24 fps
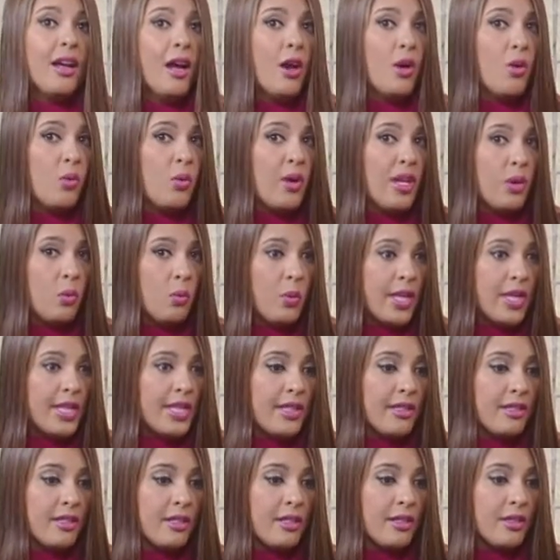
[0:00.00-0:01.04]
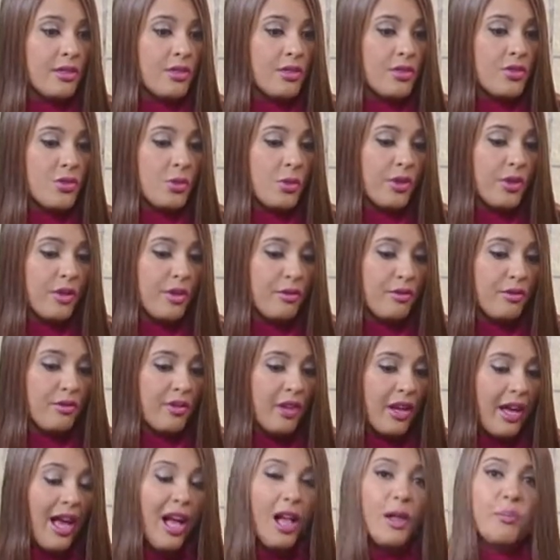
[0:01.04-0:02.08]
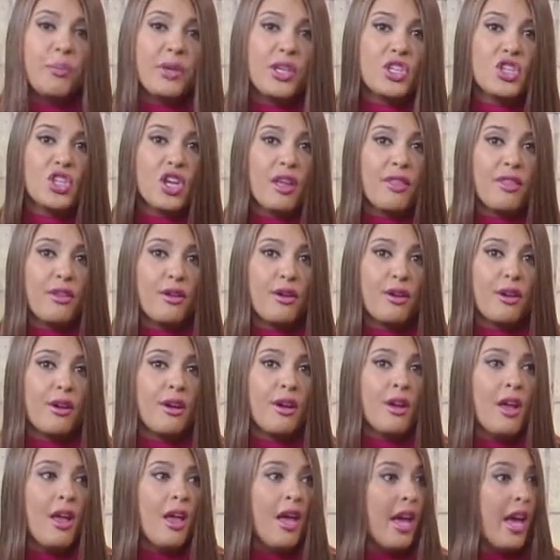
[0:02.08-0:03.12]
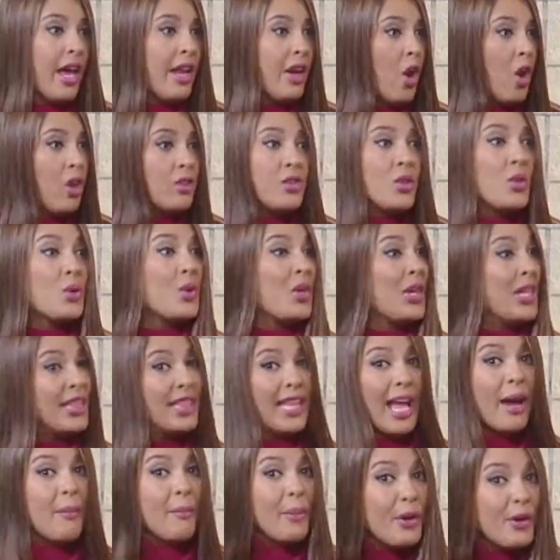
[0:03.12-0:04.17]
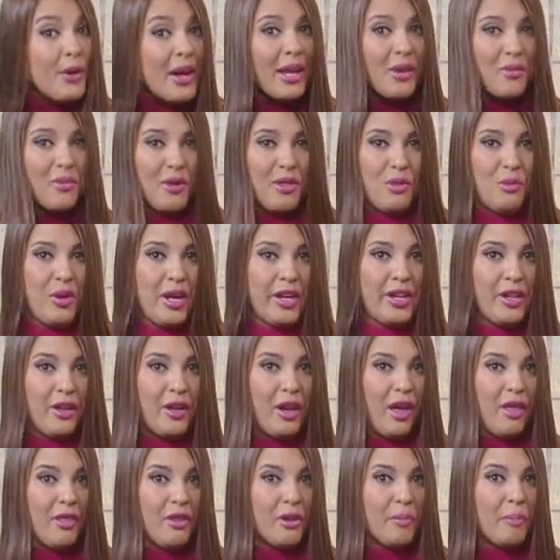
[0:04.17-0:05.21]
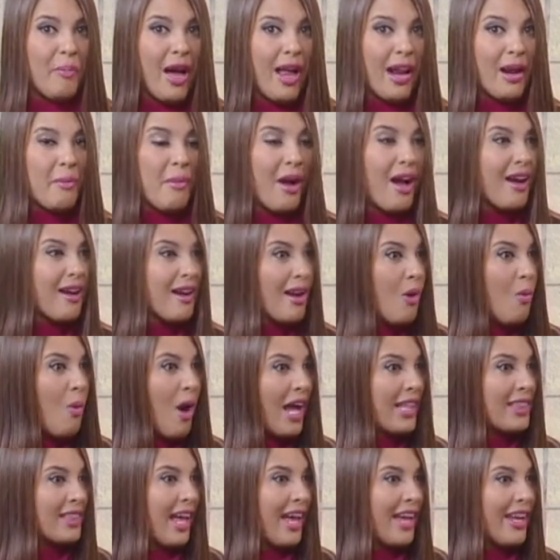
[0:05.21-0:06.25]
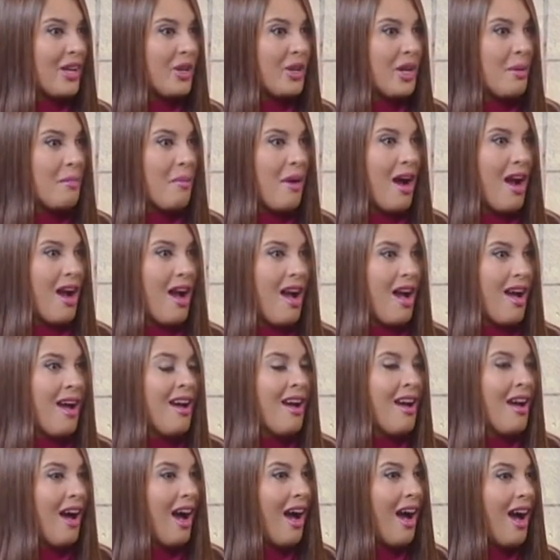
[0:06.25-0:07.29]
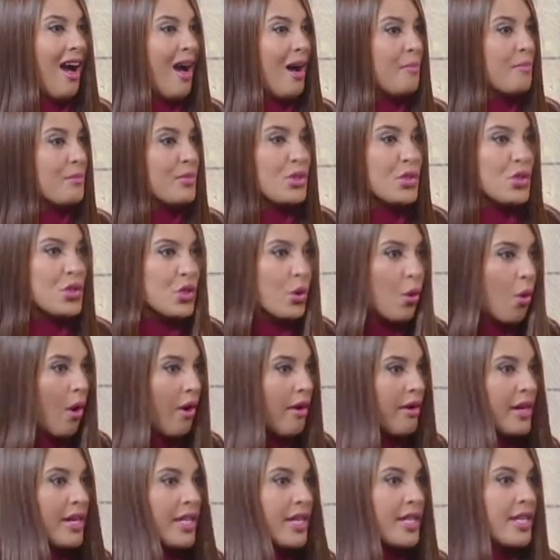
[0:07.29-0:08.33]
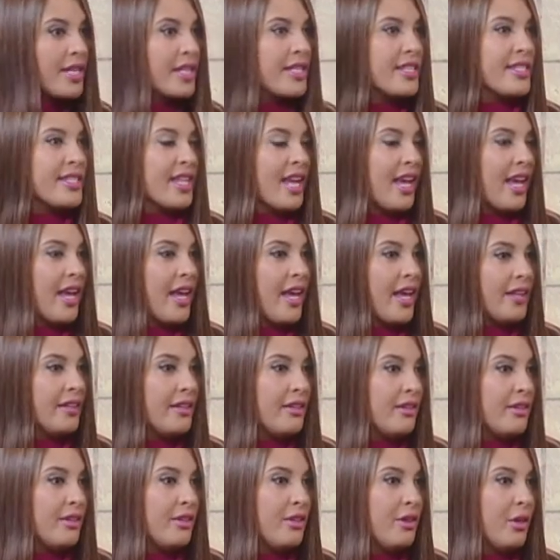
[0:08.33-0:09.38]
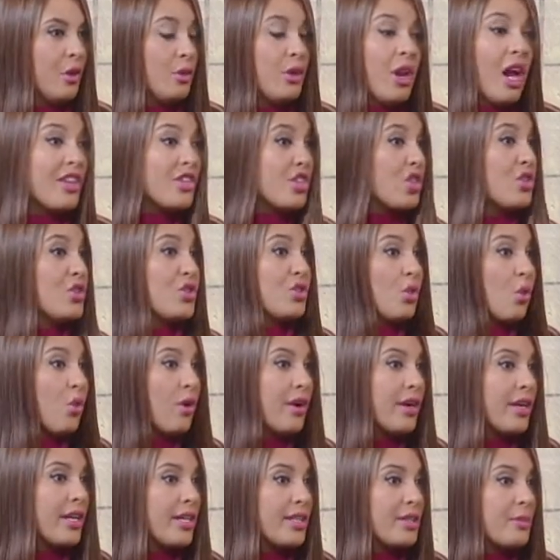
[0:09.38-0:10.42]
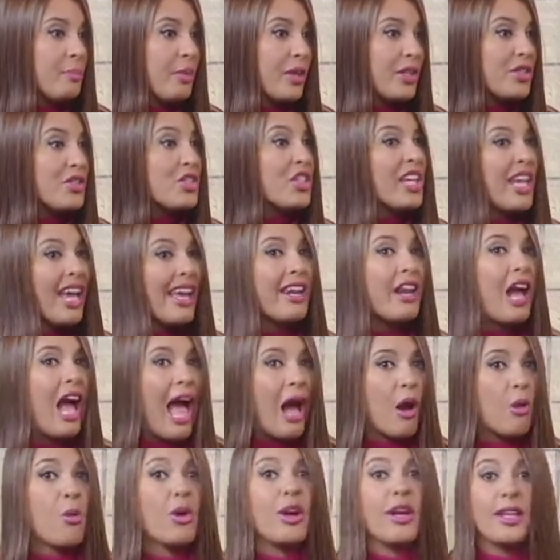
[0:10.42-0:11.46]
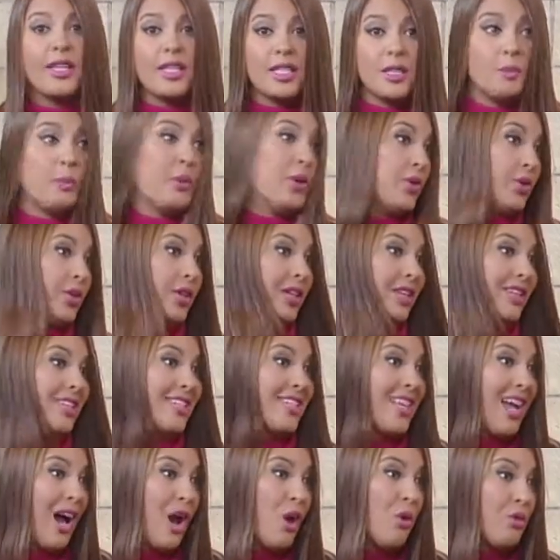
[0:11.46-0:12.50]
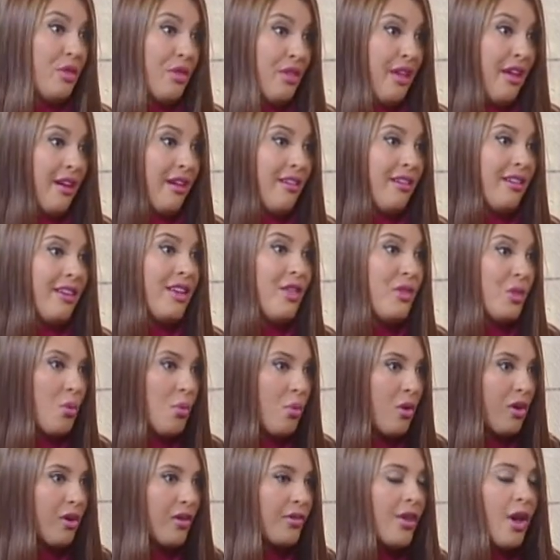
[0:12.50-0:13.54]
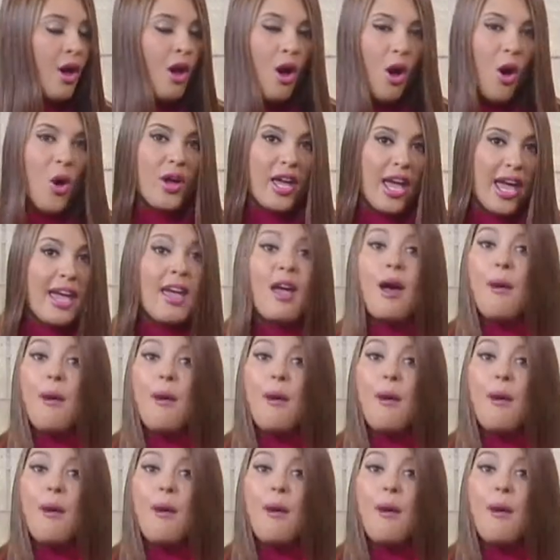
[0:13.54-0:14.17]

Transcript: Exactly. We need to sort of help each other and also collaborate with one another para makagawa tayo ng mga stories and, you know, not just stories, but to get our experience out there in the world. Yes. Okay,